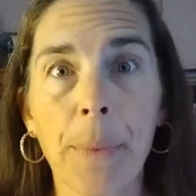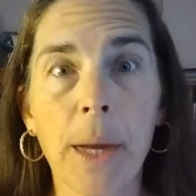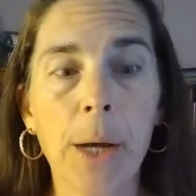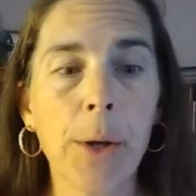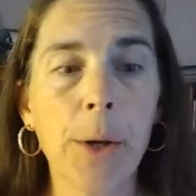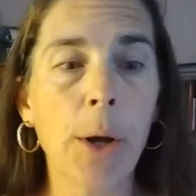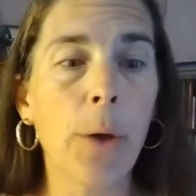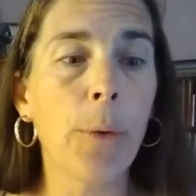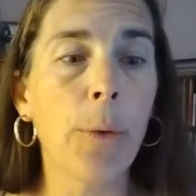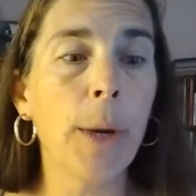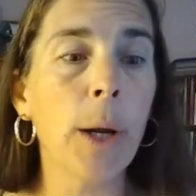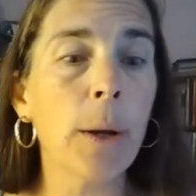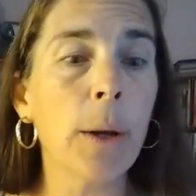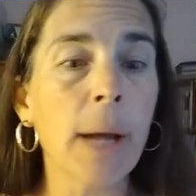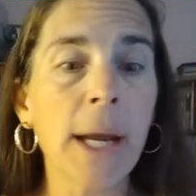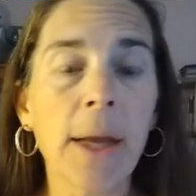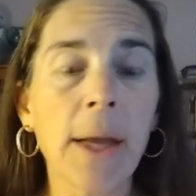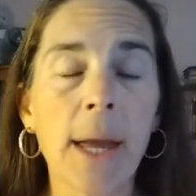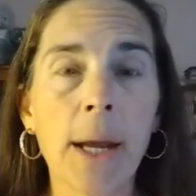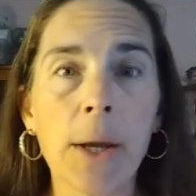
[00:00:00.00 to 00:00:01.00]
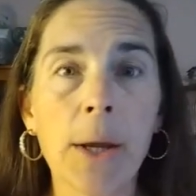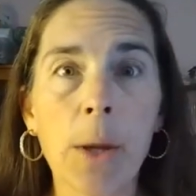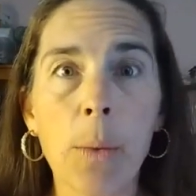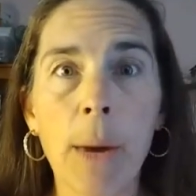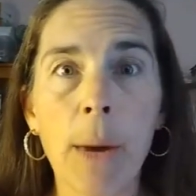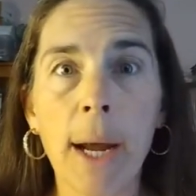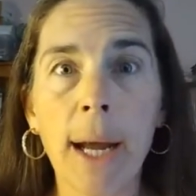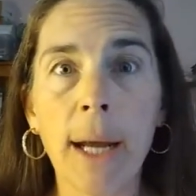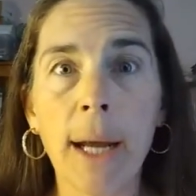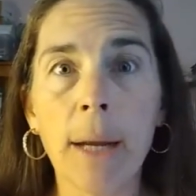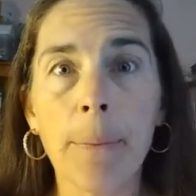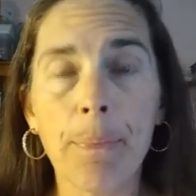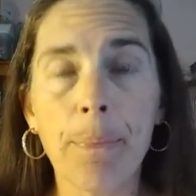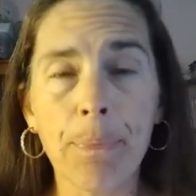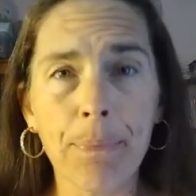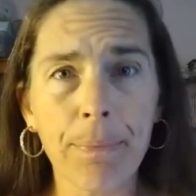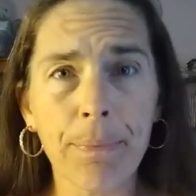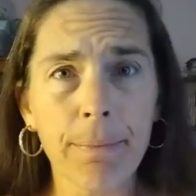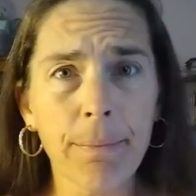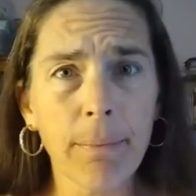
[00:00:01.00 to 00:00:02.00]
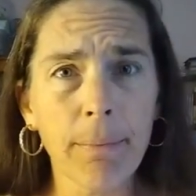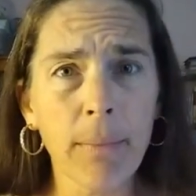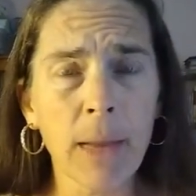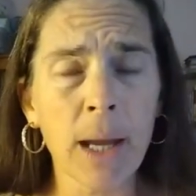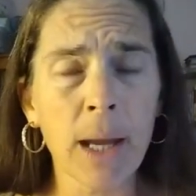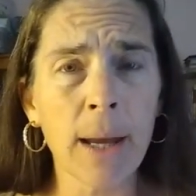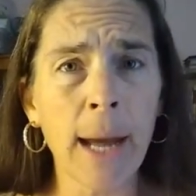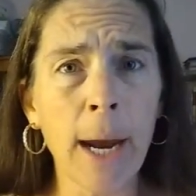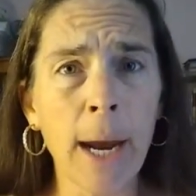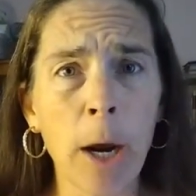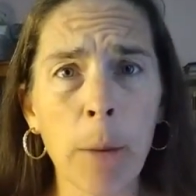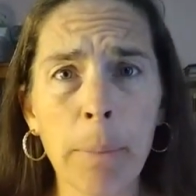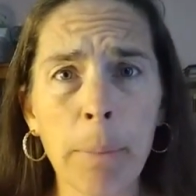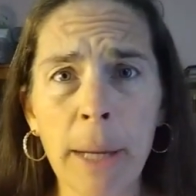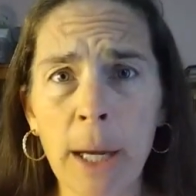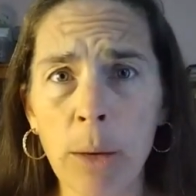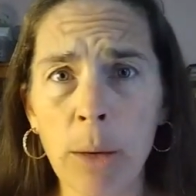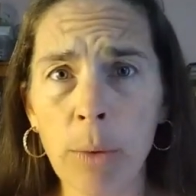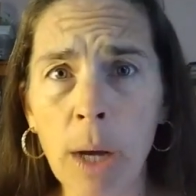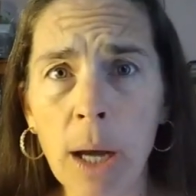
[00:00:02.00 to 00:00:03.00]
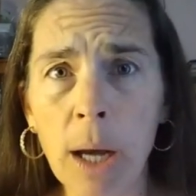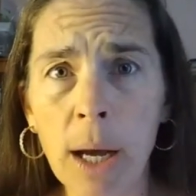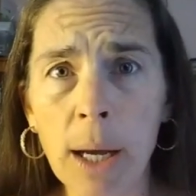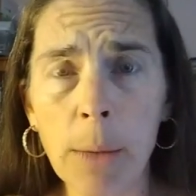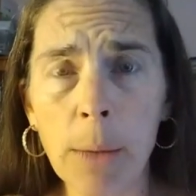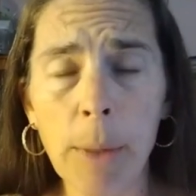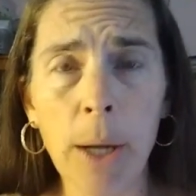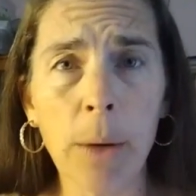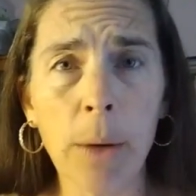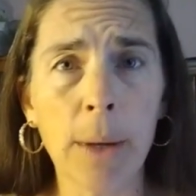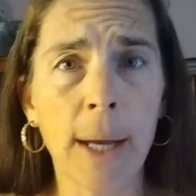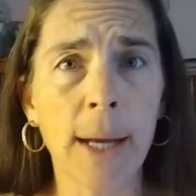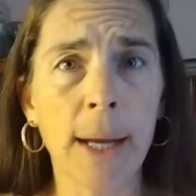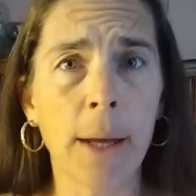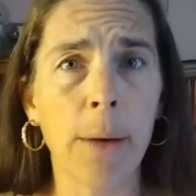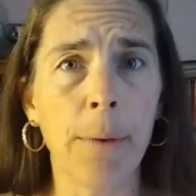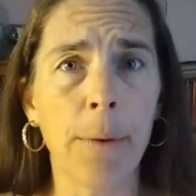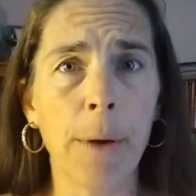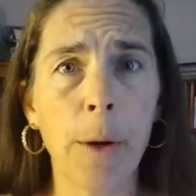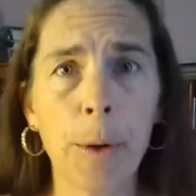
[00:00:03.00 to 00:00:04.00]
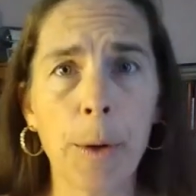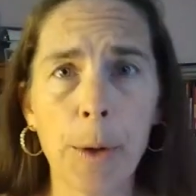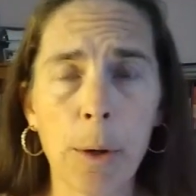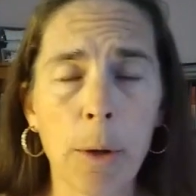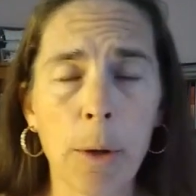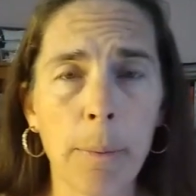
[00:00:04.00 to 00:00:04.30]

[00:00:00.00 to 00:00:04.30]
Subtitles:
So if we don't like things the way they are being run. We don't like the folks who are